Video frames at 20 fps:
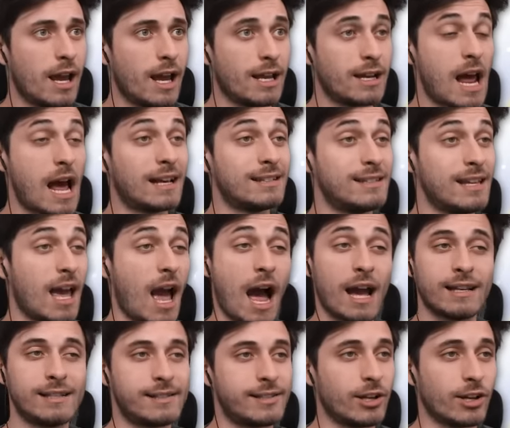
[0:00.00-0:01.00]
And I uh, see,
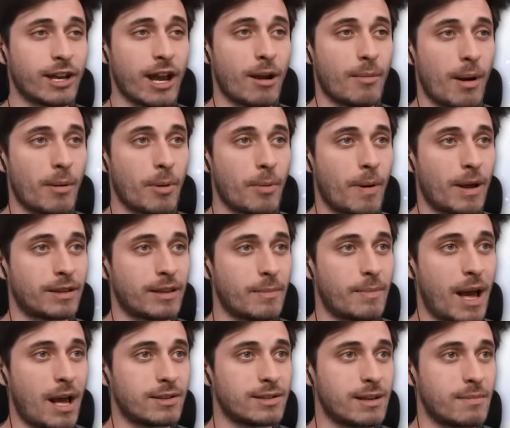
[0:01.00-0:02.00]
I still can't remember about the
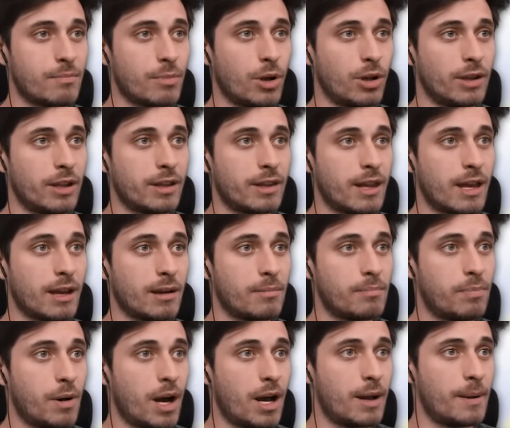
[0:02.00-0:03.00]
bouncing bullet thing,
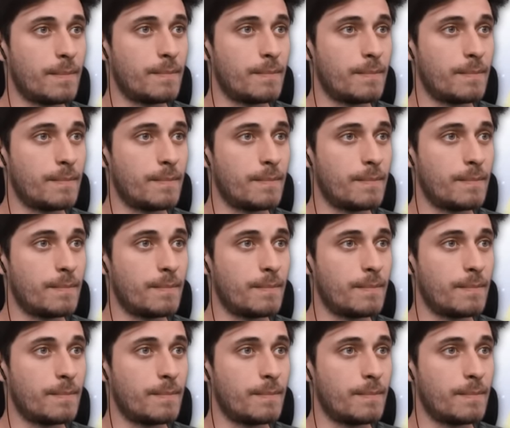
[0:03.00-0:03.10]
but